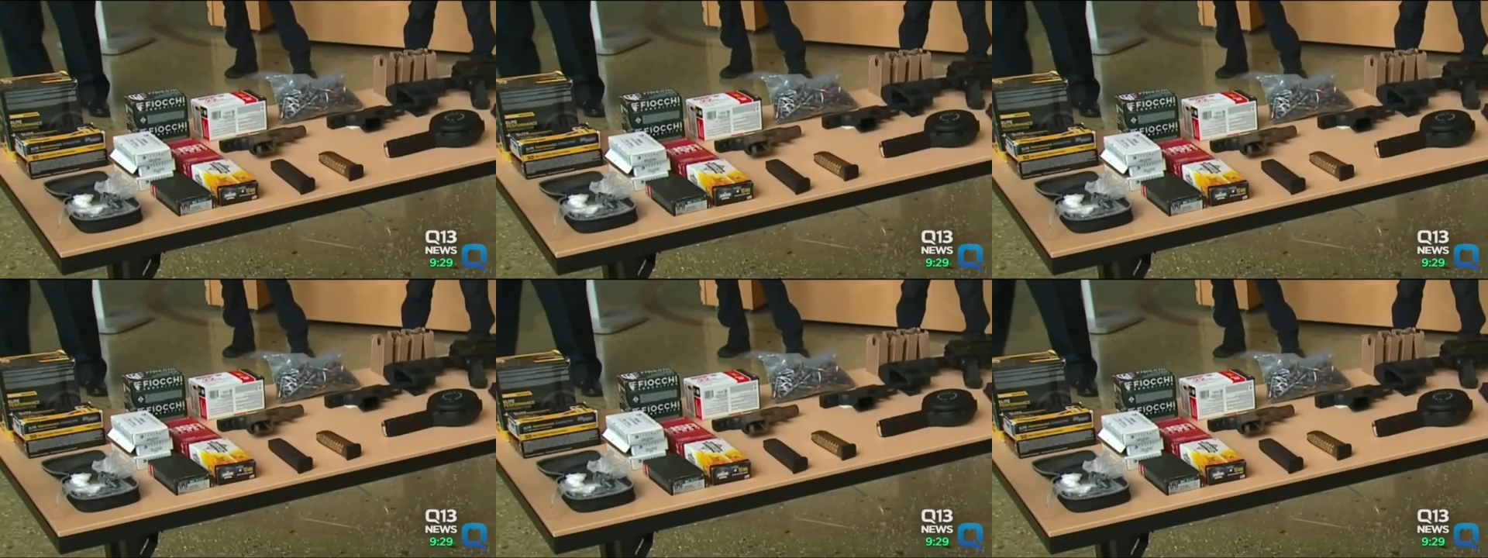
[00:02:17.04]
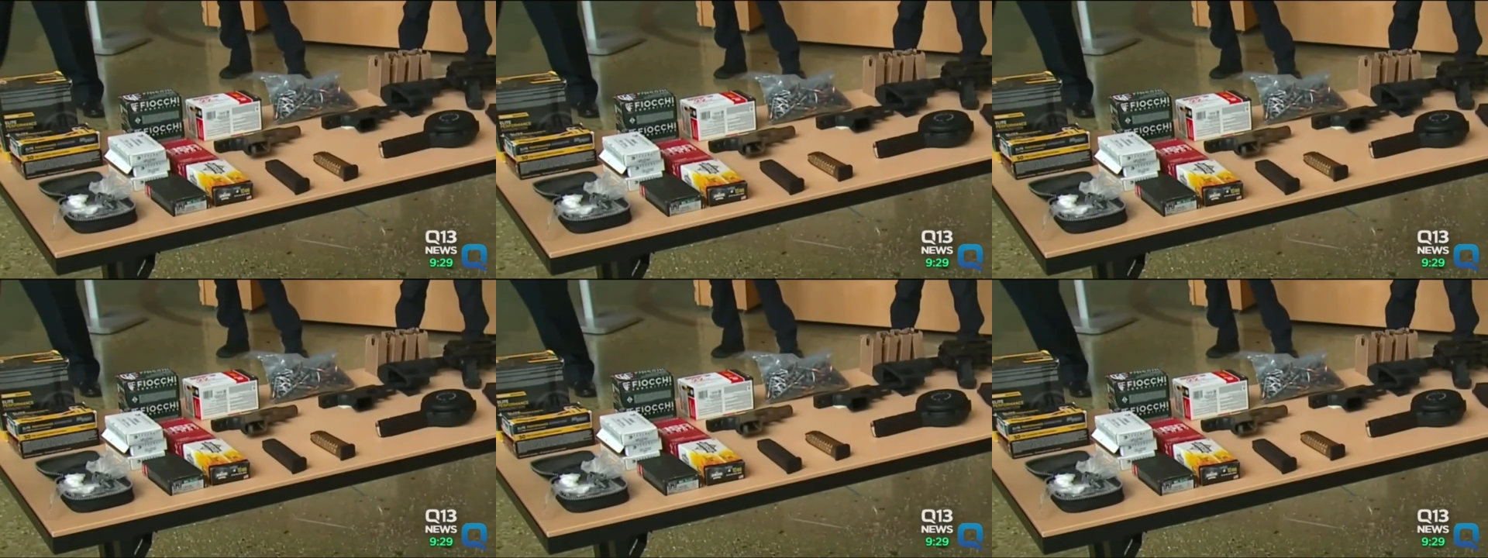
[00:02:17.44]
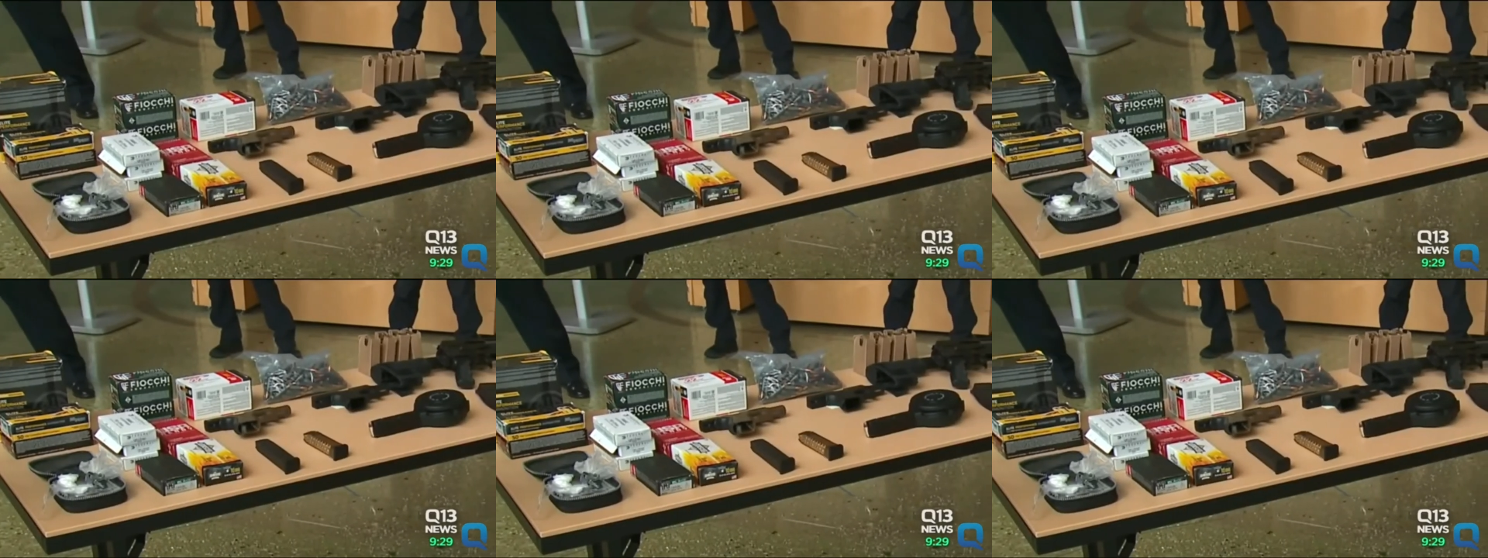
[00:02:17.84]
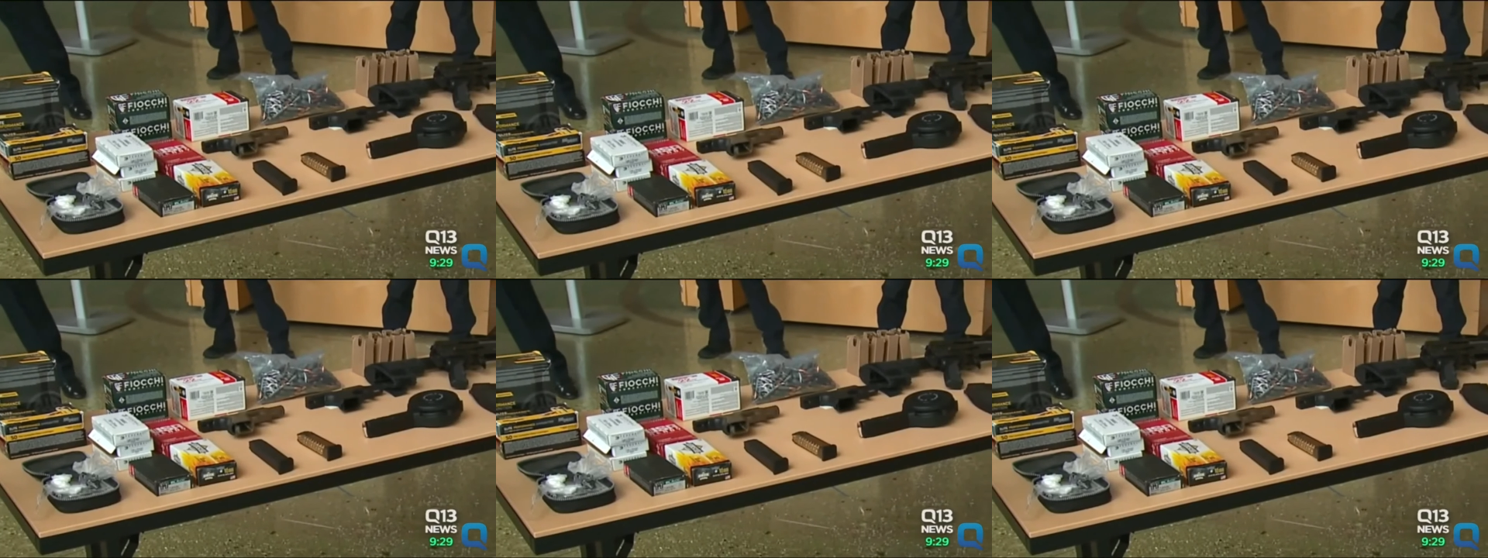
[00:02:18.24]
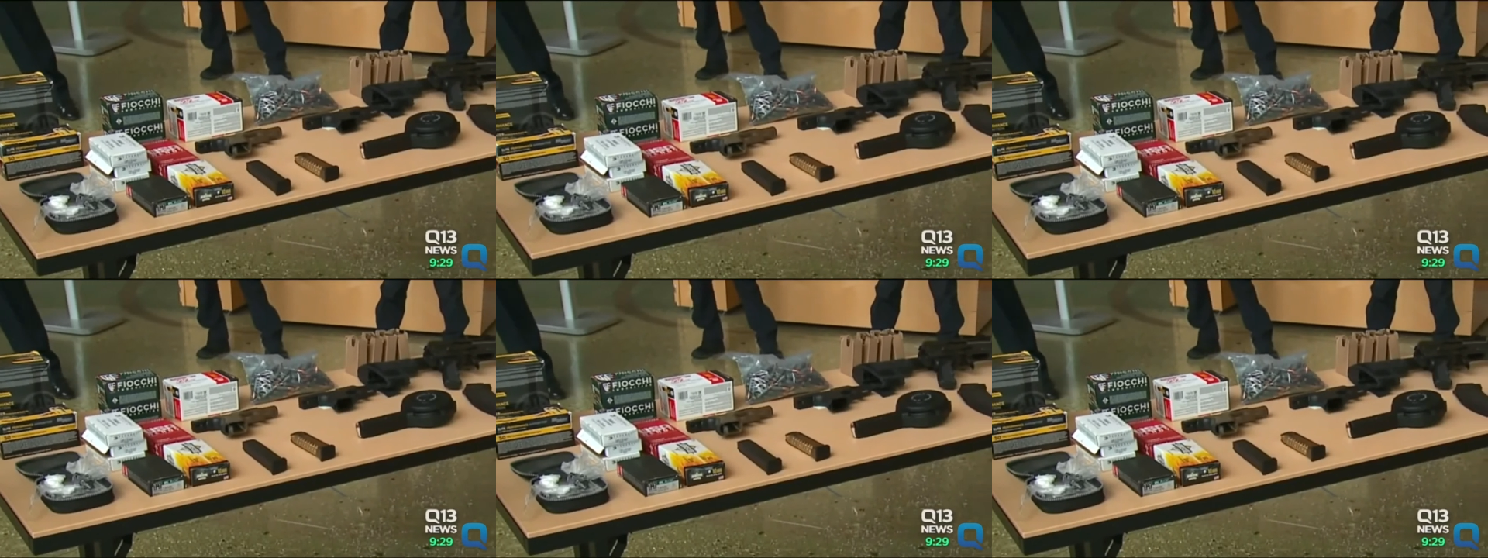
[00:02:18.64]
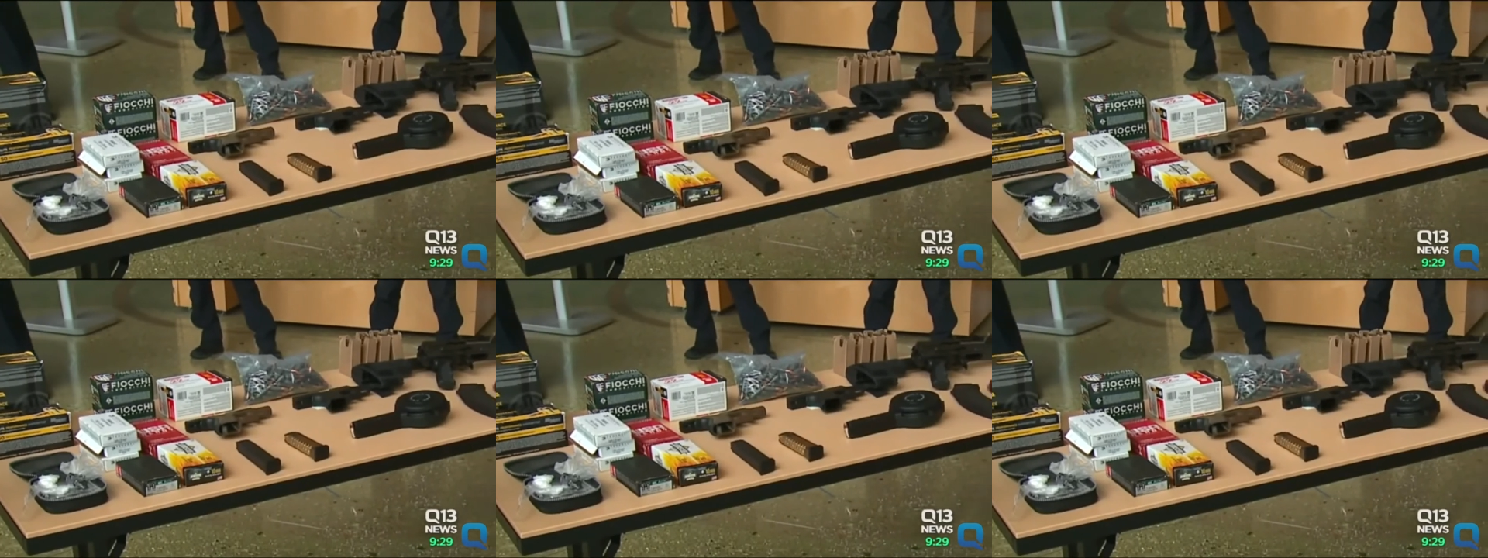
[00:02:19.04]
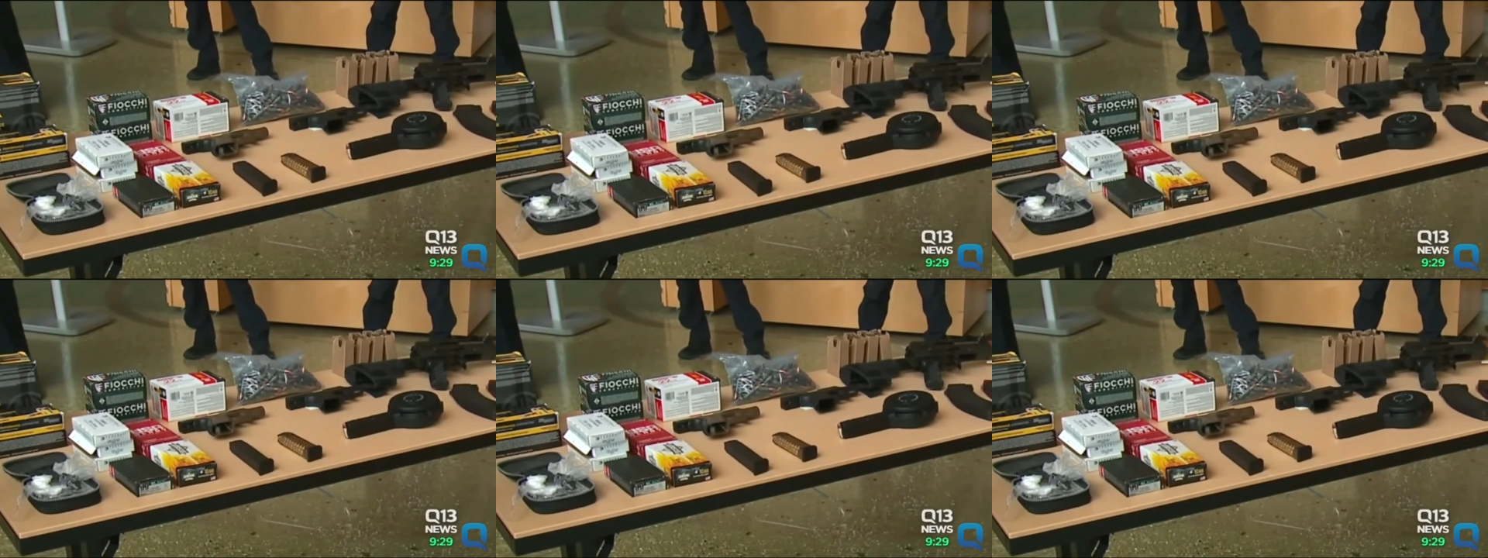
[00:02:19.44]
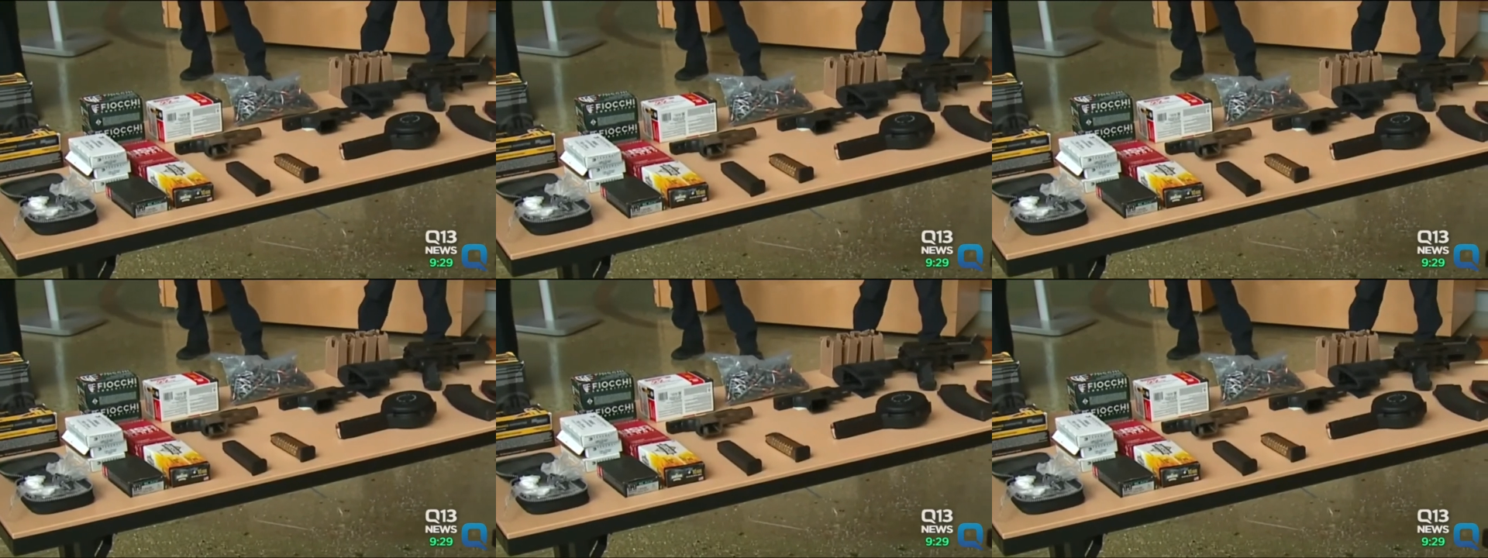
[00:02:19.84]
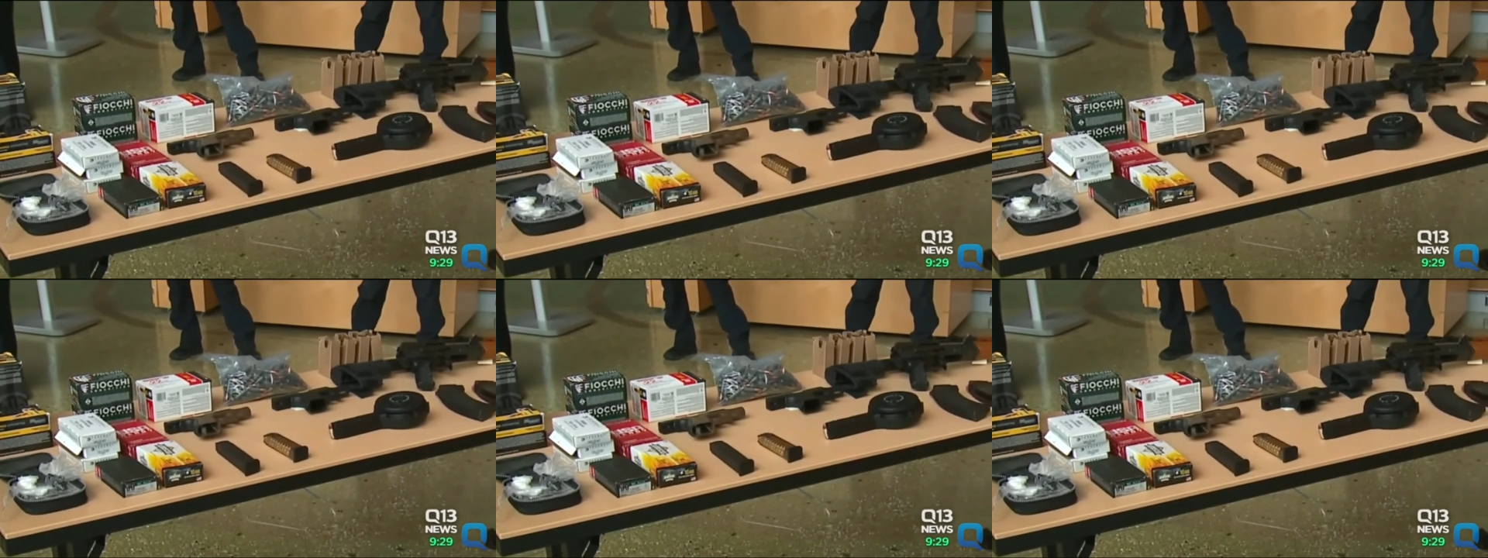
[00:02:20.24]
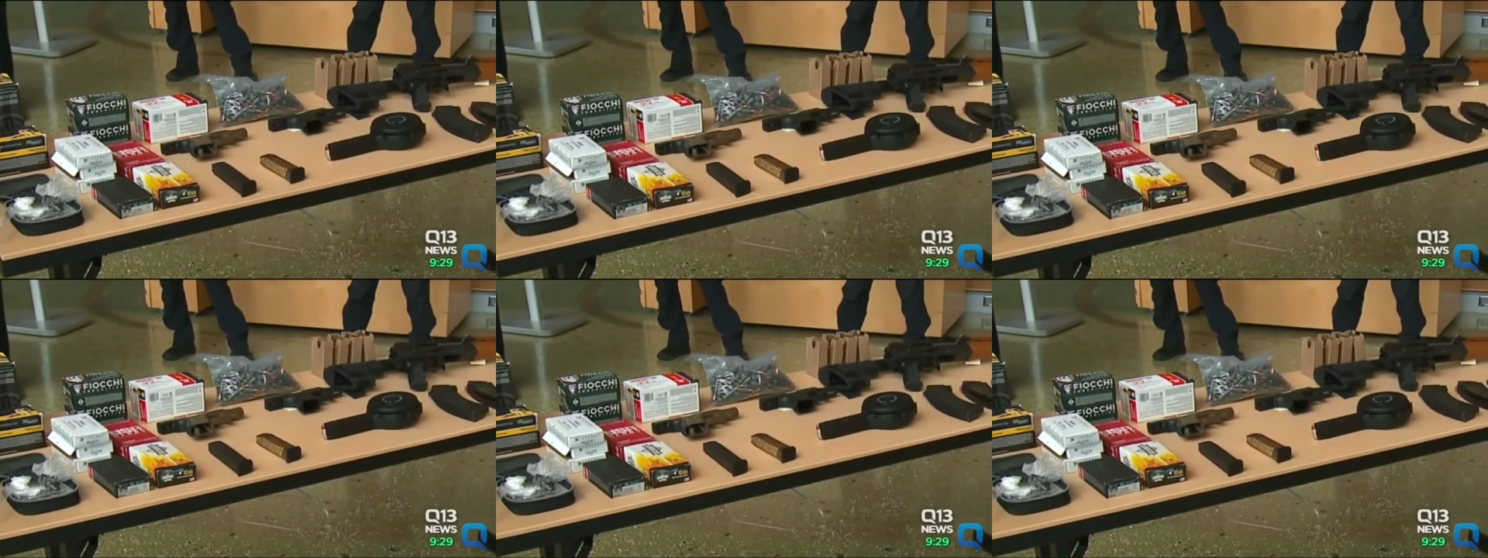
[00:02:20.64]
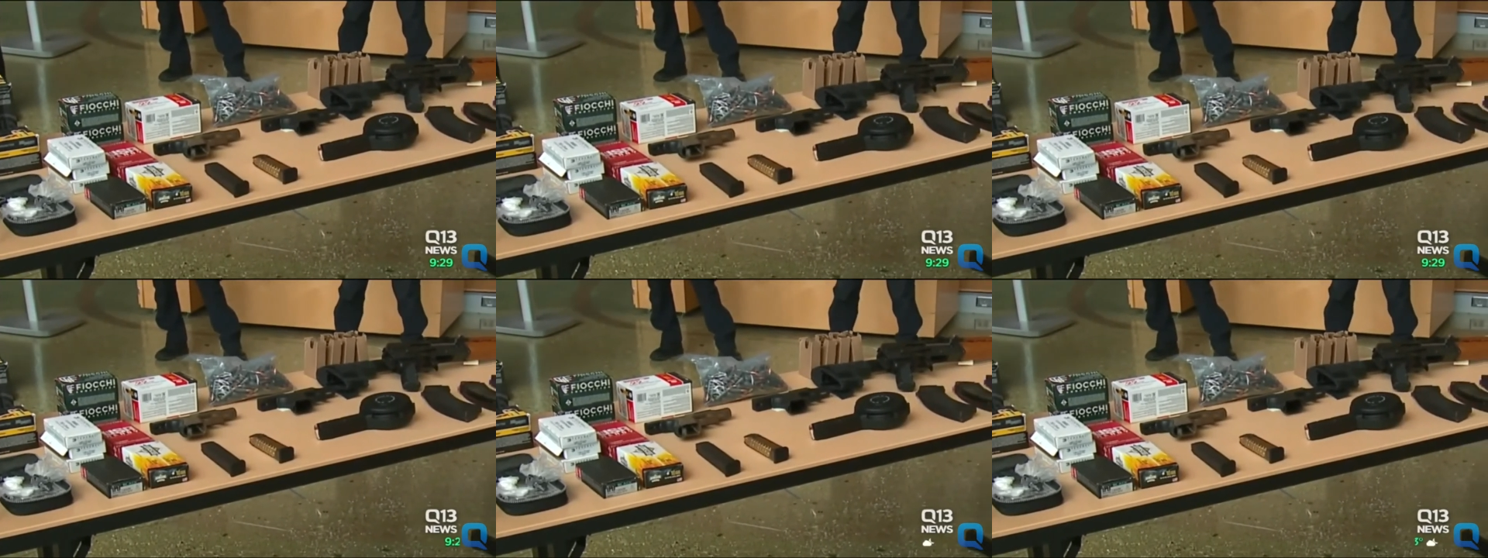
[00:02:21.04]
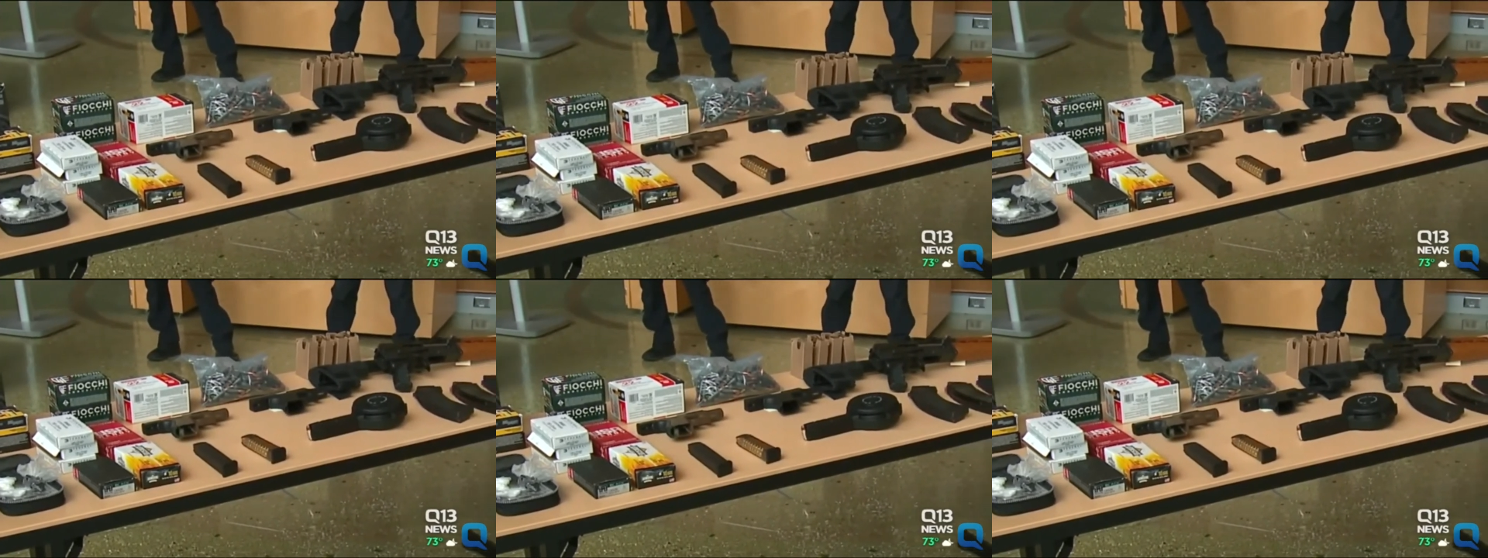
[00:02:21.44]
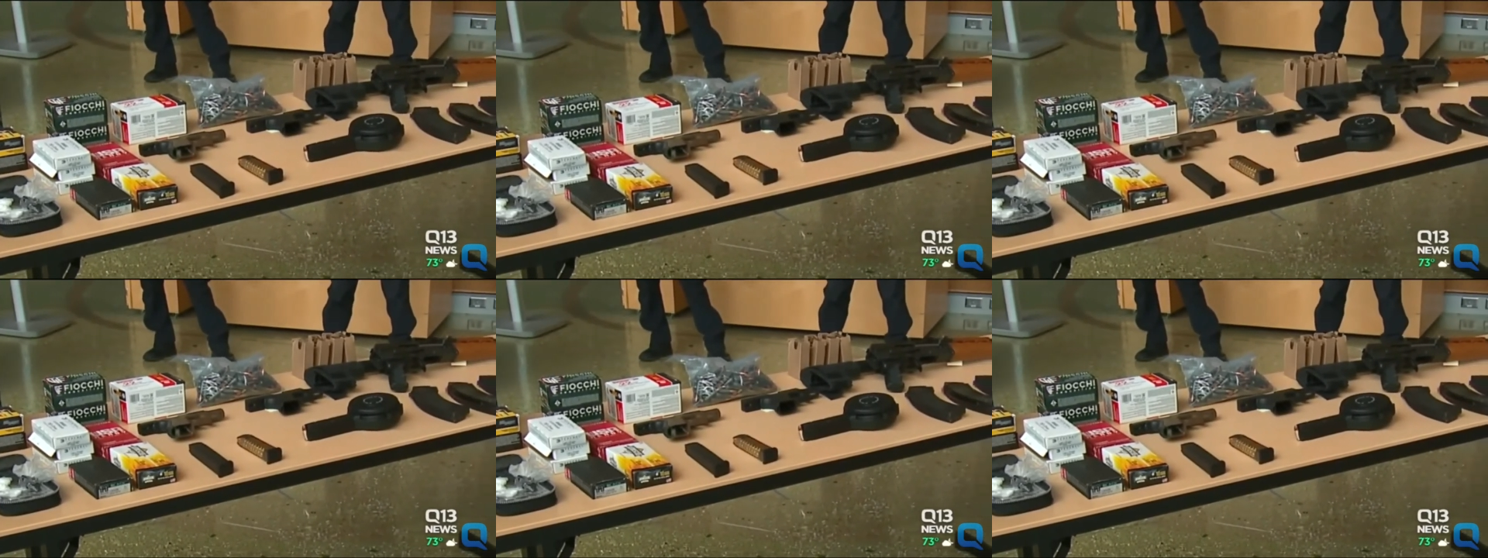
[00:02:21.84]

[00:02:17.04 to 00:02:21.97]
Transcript: [unreadable: no face in view]